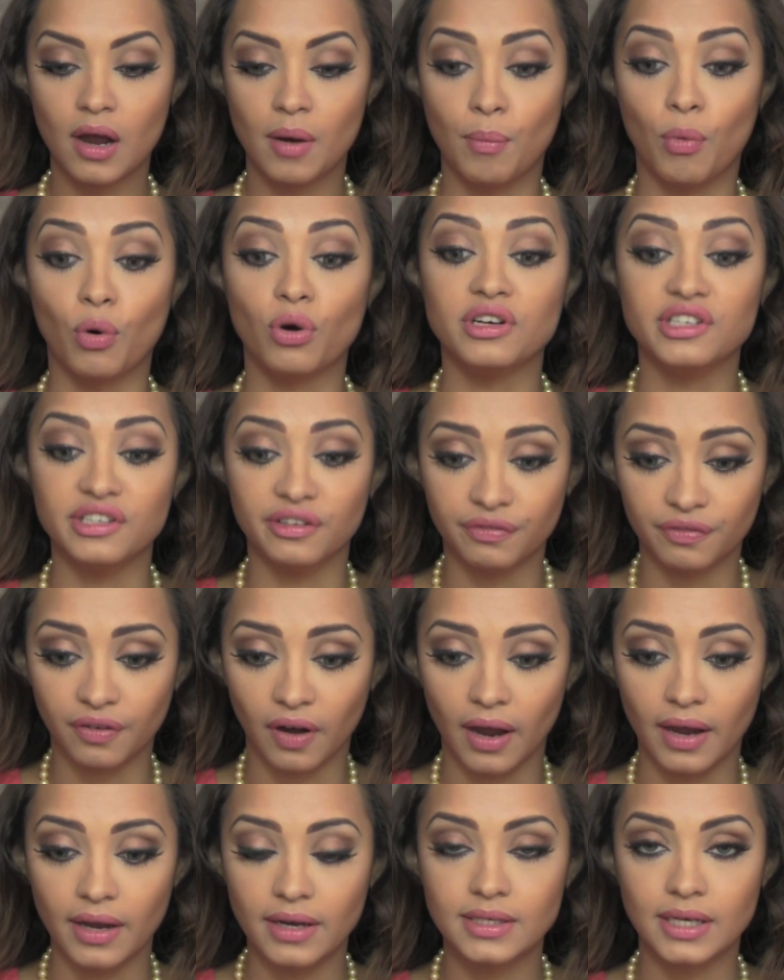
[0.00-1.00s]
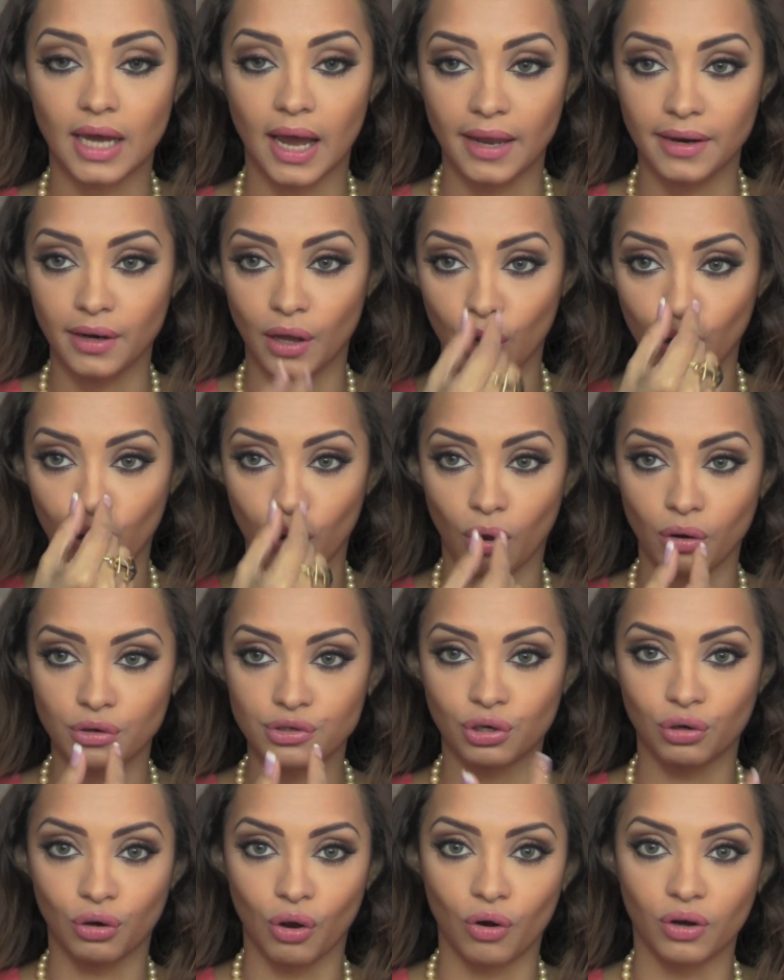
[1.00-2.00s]
more defined, and a
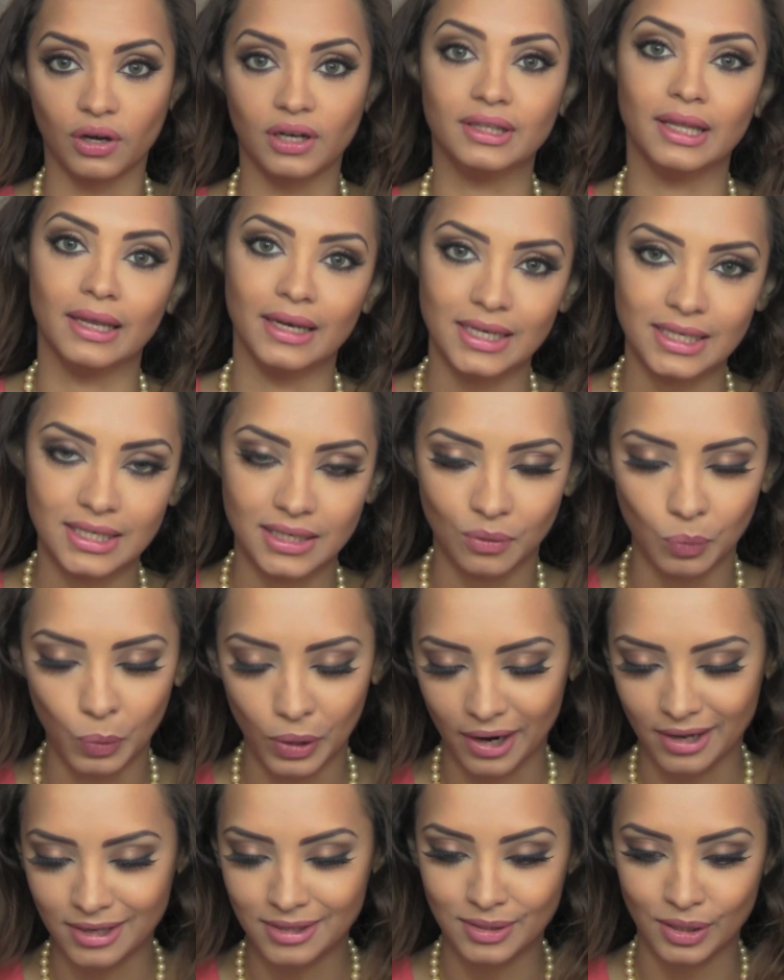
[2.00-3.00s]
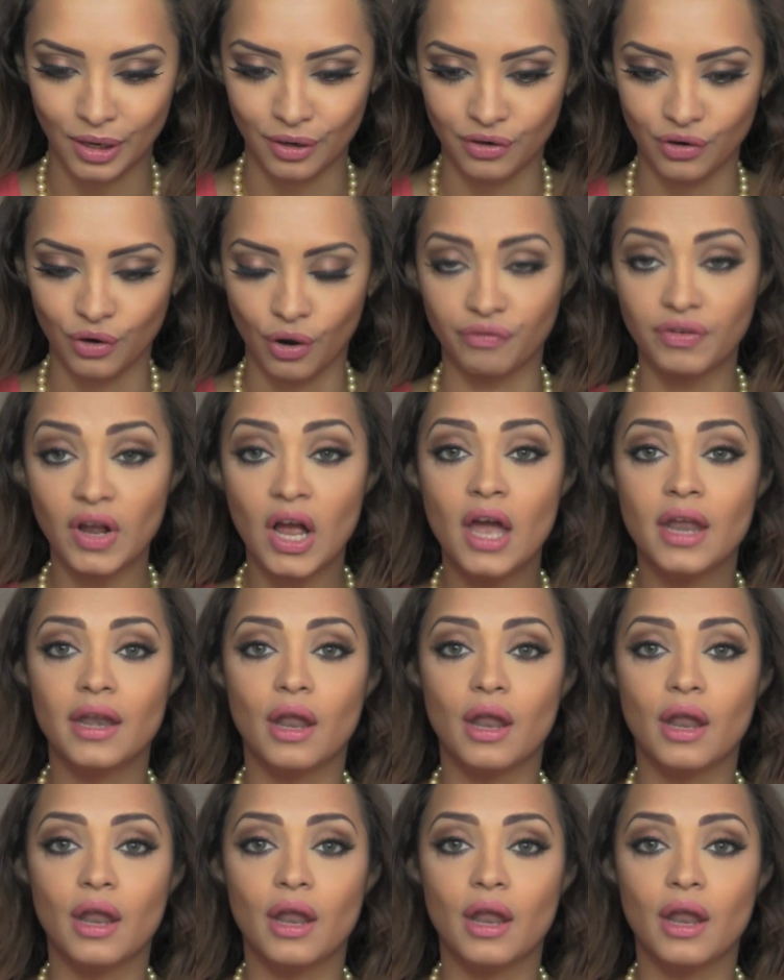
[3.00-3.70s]
lot longer than it did when I started off.